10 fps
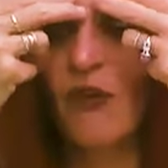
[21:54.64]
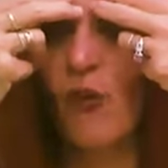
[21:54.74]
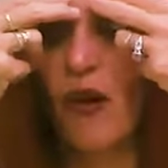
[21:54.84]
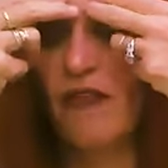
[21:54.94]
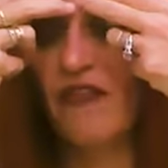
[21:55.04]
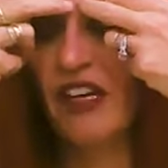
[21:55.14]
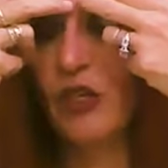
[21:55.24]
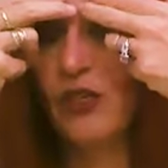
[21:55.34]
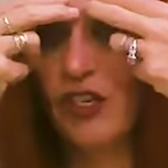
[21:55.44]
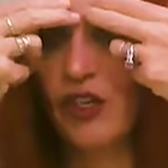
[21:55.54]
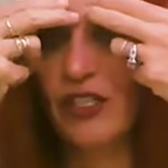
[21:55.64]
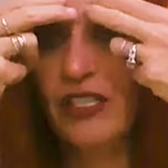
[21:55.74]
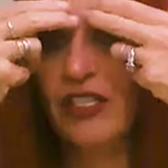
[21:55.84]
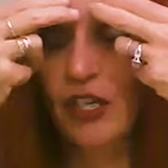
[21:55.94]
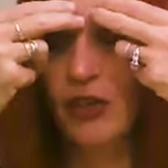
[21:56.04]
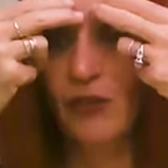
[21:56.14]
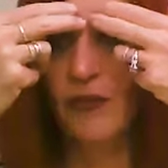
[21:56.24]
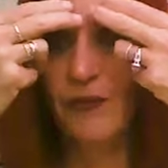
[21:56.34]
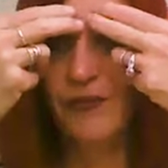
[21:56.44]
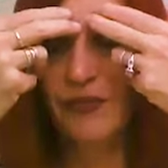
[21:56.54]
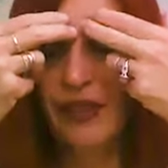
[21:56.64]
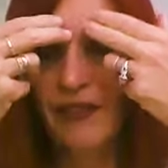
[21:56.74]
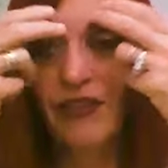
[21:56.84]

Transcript: what feels good to you. The